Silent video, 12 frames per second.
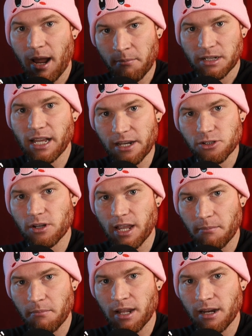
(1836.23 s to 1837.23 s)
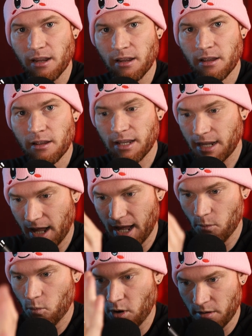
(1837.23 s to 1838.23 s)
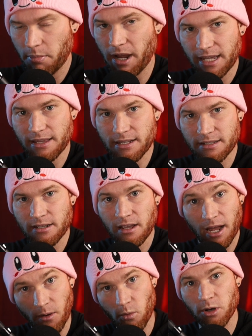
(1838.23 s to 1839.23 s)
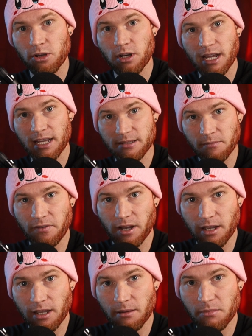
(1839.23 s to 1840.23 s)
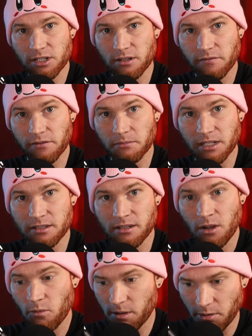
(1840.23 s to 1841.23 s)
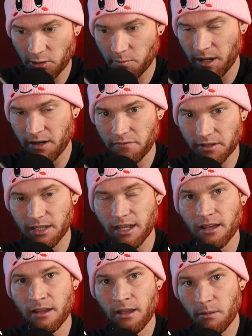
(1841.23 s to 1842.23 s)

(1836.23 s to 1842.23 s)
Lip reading: I'm glad you get money. Like, I want to buy this. I want you to get some fucking commission from this. We both benefit there.